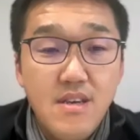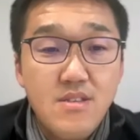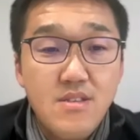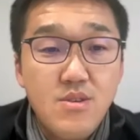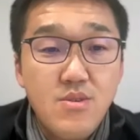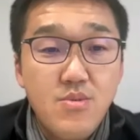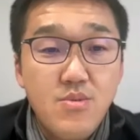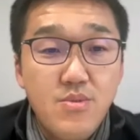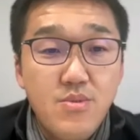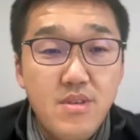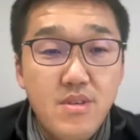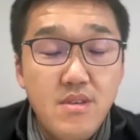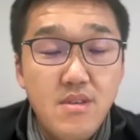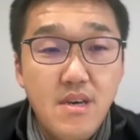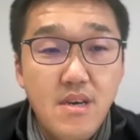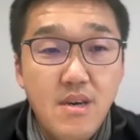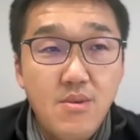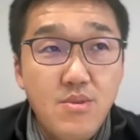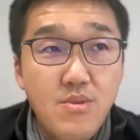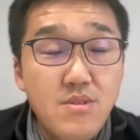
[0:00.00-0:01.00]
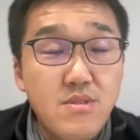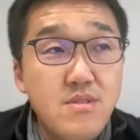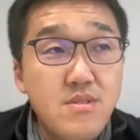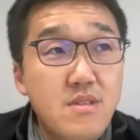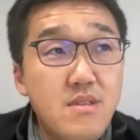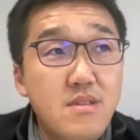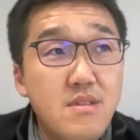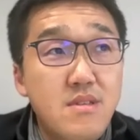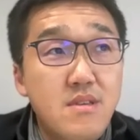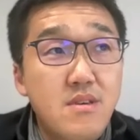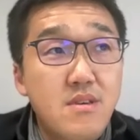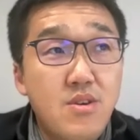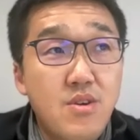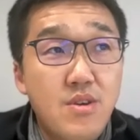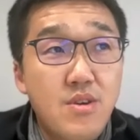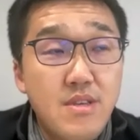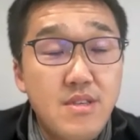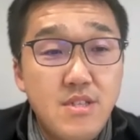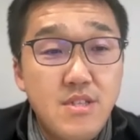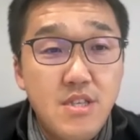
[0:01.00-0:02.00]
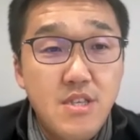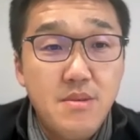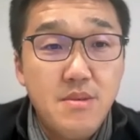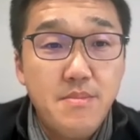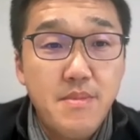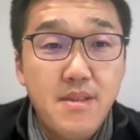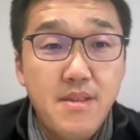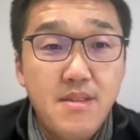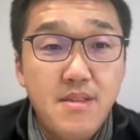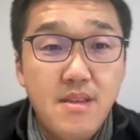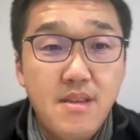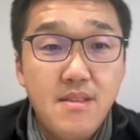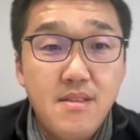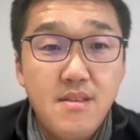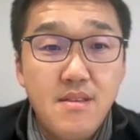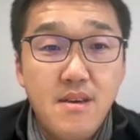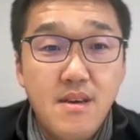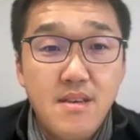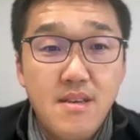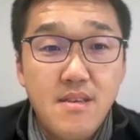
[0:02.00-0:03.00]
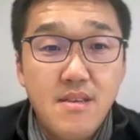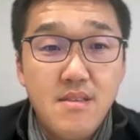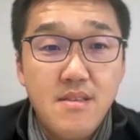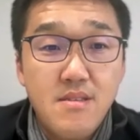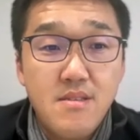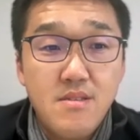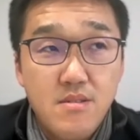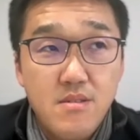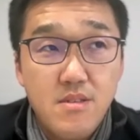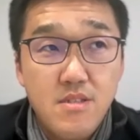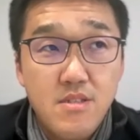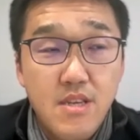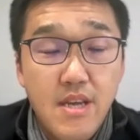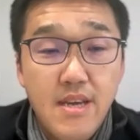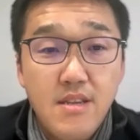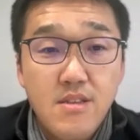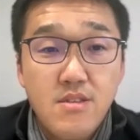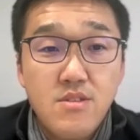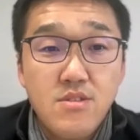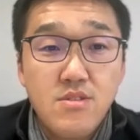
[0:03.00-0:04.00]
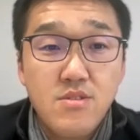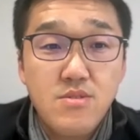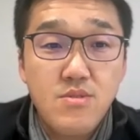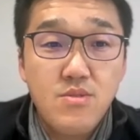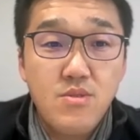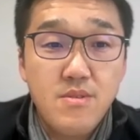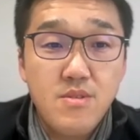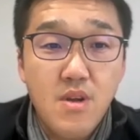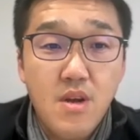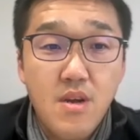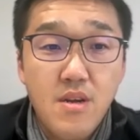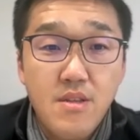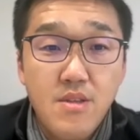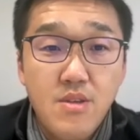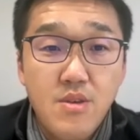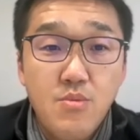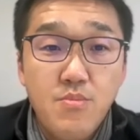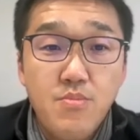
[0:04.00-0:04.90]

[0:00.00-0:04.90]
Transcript: so I was in the early team and then I decided to start a new